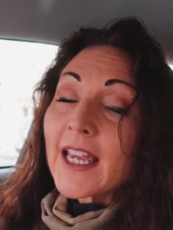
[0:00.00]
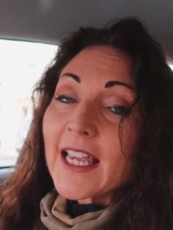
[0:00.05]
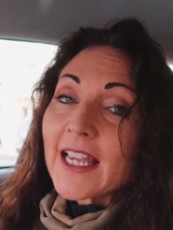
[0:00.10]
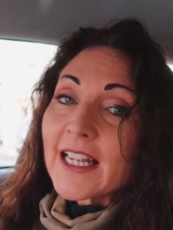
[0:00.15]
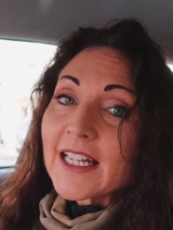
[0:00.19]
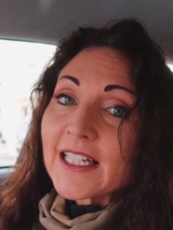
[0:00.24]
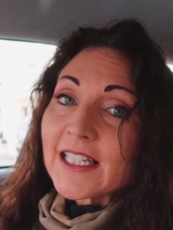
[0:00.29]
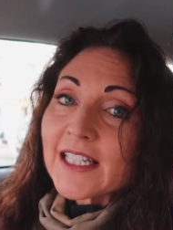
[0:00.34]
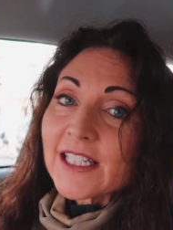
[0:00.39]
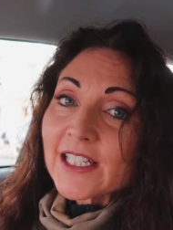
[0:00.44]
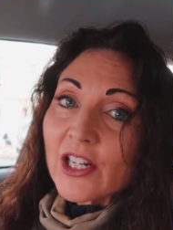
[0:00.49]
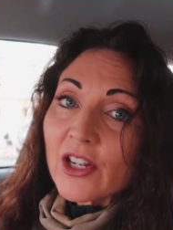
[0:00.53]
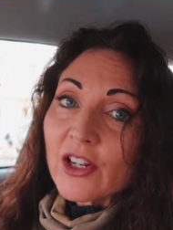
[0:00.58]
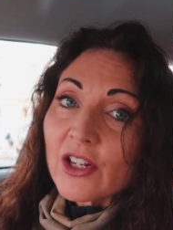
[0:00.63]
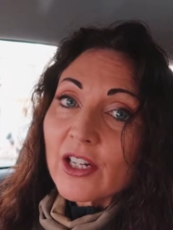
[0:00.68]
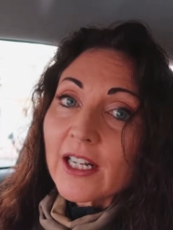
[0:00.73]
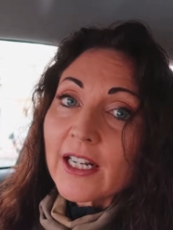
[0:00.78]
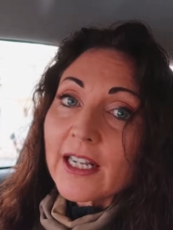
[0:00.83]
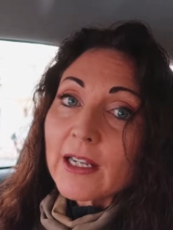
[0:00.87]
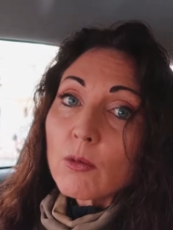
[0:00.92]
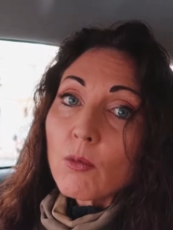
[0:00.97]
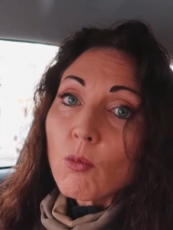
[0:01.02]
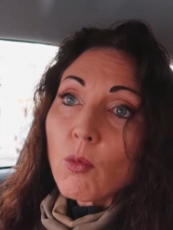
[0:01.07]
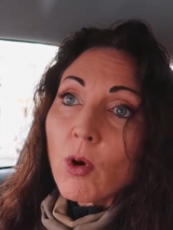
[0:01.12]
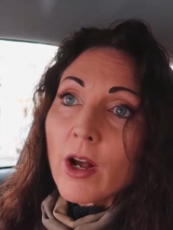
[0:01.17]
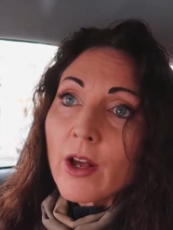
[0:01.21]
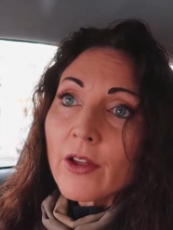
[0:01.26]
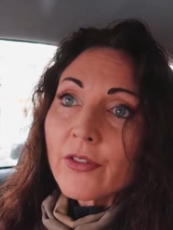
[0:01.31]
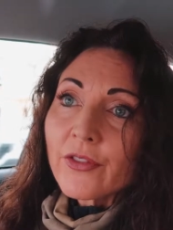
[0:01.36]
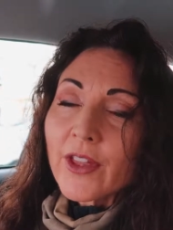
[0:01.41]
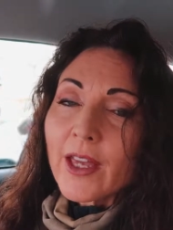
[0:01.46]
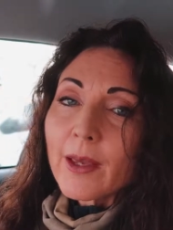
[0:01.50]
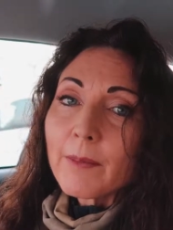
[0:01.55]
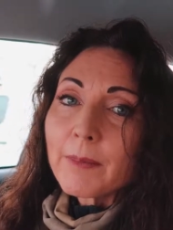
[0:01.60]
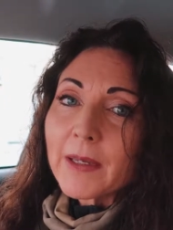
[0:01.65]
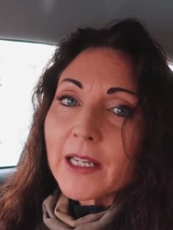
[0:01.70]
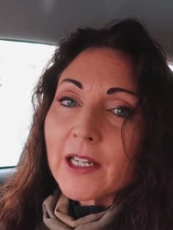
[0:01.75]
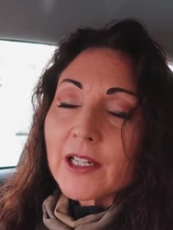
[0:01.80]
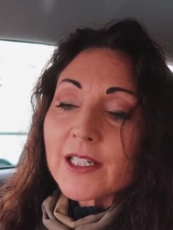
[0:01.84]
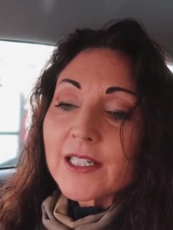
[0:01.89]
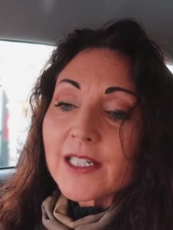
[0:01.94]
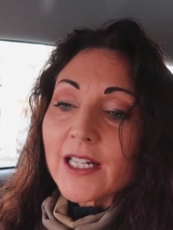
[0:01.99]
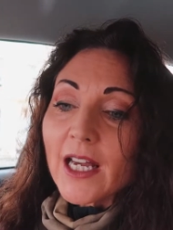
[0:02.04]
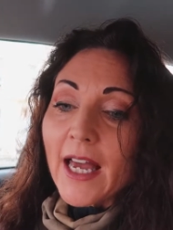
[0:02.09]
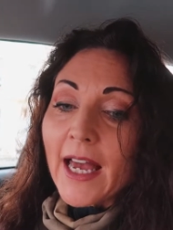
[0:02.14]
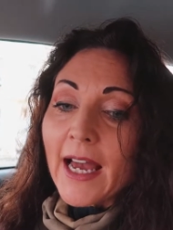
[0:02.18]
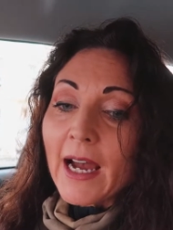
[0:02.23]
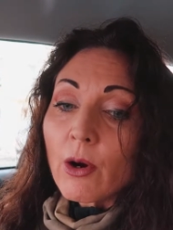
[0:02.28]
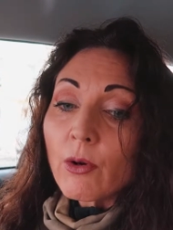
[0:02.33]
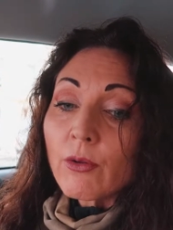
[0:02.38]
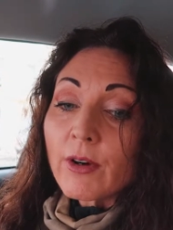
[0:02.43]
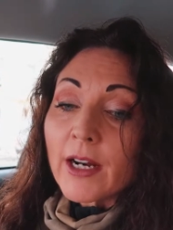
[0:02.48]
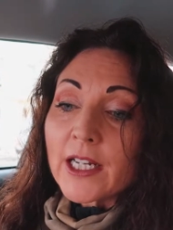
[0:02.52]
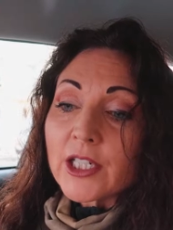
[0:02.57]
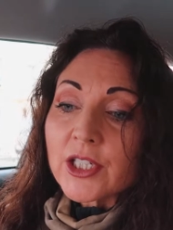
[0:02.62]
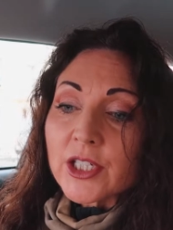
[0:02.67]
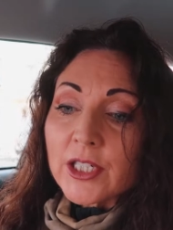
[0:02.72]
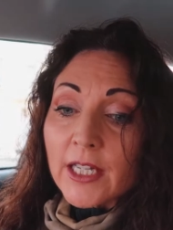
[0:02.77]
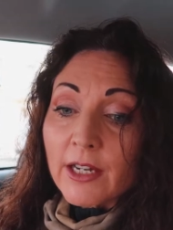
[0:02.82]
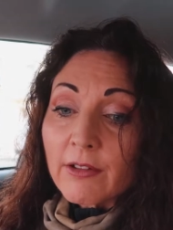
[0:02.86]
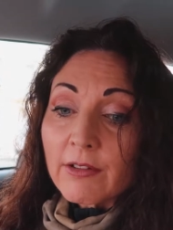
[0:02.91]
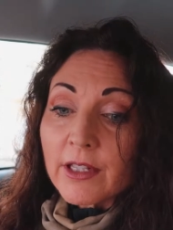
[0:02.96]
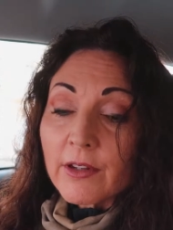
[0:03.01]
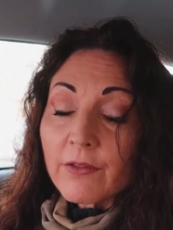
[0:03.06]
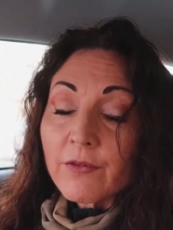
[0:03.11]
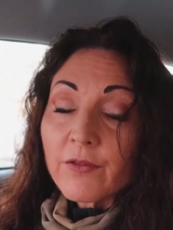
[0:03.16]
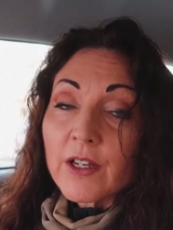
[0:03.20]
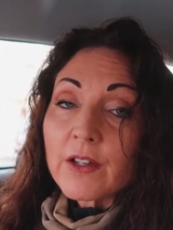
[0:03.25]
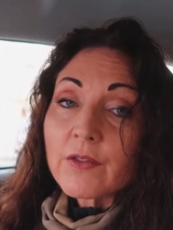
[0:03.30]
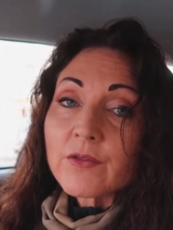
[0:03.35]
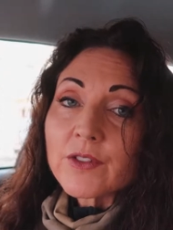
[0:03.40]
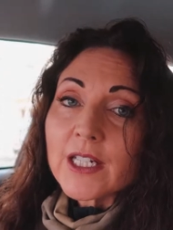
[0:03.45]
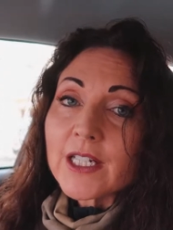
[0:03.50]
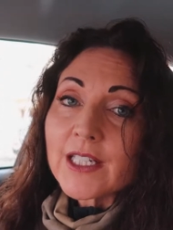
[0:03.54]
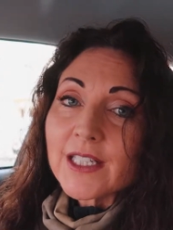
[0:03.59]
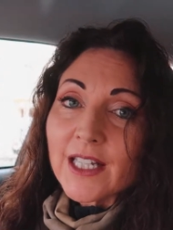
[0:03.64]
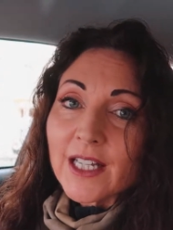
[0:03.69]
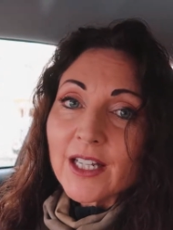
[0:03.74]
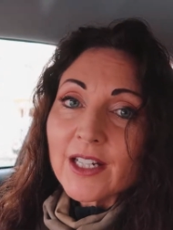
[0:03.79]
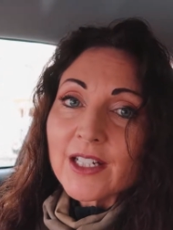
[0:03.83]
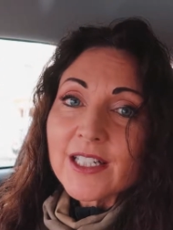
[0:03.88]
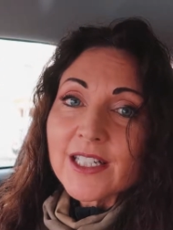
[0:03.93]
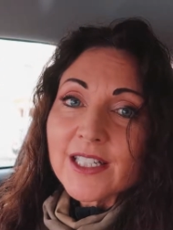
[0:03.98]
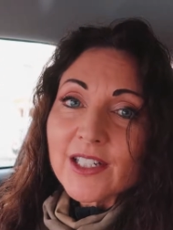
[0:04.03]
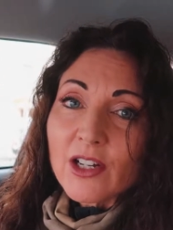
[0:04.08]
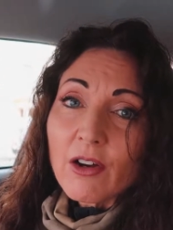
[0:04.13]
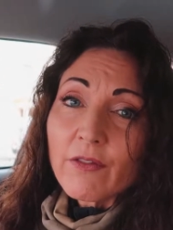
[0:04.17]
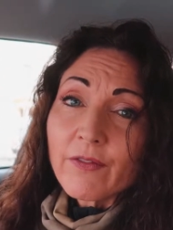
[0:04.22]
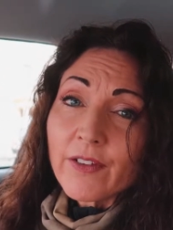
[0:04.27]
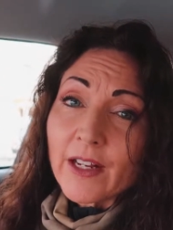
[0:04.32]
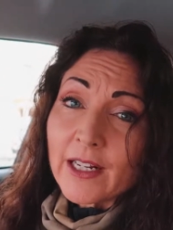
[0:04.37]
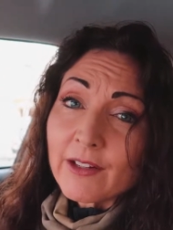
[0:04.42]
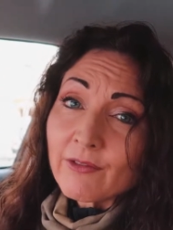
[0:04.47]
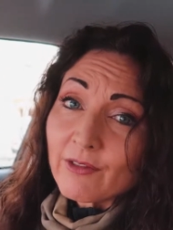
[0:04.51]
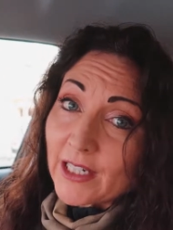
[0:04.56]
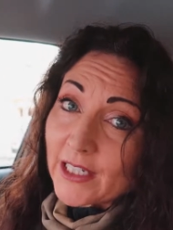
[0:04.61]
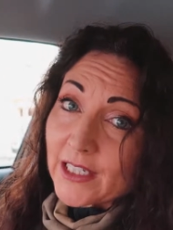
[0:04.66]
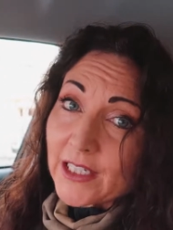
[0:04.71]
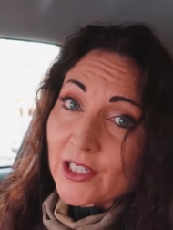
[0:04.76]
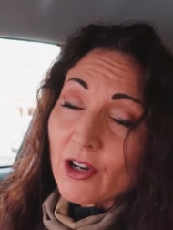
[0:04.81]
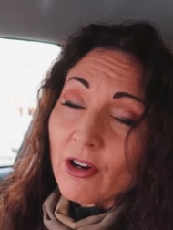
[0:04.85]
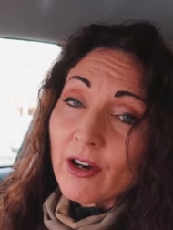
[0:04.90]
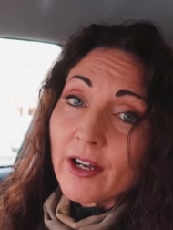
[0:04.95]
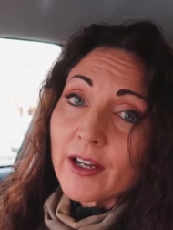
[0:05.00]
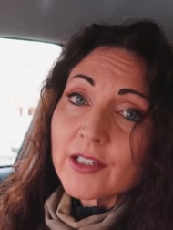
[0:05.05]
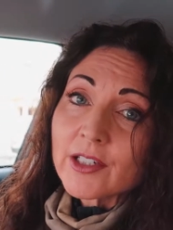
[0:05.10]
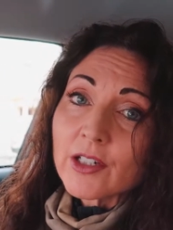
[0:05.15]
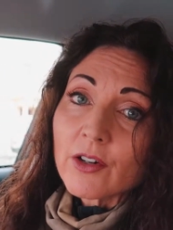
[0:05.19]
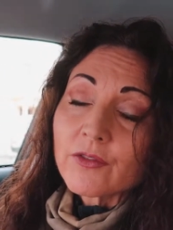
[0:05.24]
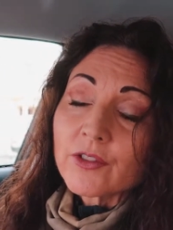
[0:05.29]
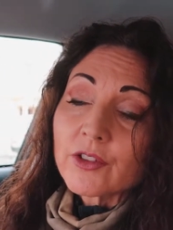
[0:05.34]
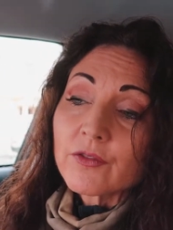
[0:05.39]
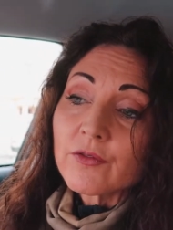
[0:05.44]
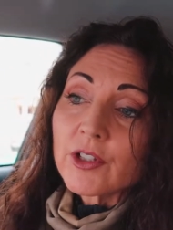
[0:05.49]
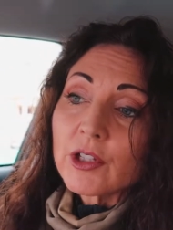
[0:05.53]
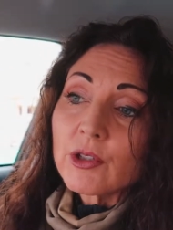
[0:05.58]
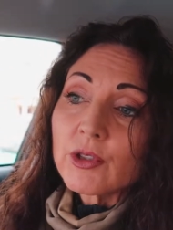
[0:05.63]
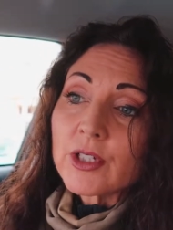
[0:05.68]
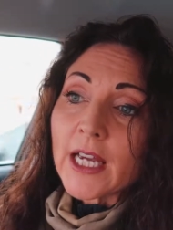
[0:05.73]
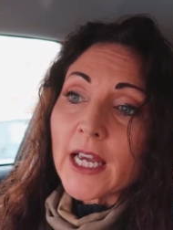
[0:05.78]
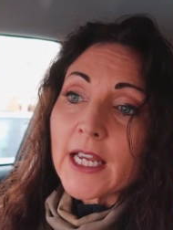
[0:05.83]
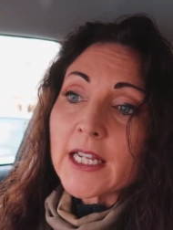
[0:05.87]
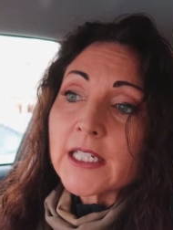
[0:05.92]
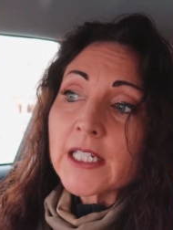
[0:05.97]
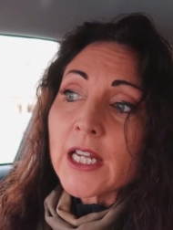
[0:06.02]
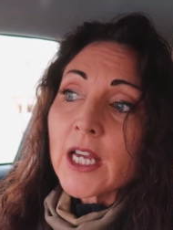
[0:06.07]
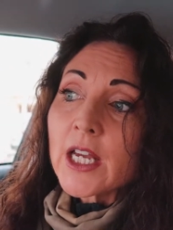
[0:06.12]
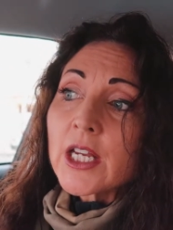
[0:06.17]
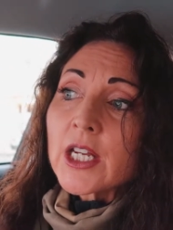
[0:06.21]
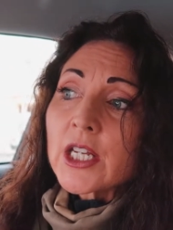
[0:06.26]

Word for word: it is certainly worth it because at our age and they're in the 50s, they're gonna start feeling really tired after a few days.